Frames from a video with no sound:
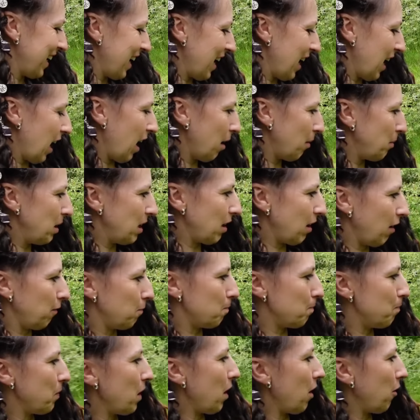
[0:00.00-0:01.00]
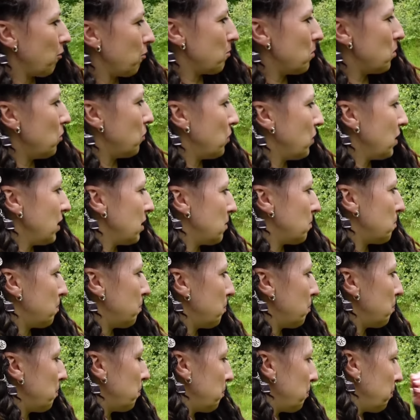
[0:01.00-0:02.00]
I mean, I've moved these
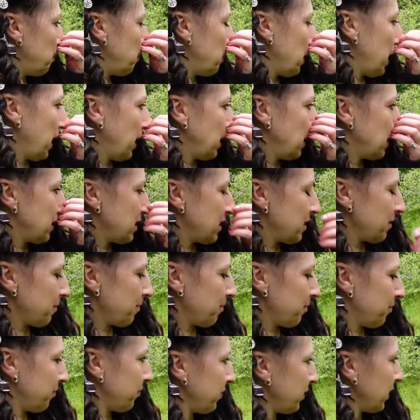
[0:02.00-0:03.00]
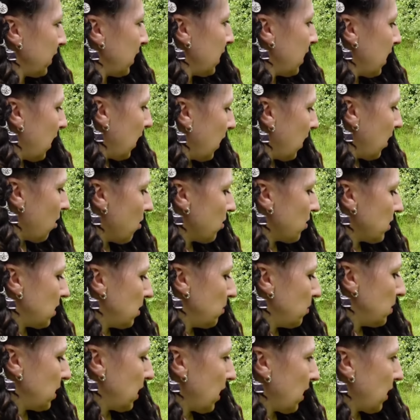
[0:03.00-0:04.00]
pegs. I can't seem
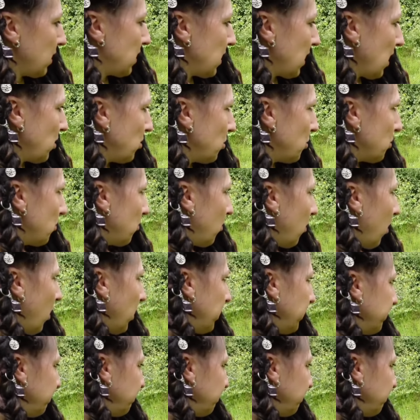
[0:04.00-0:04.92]
to get the tension right.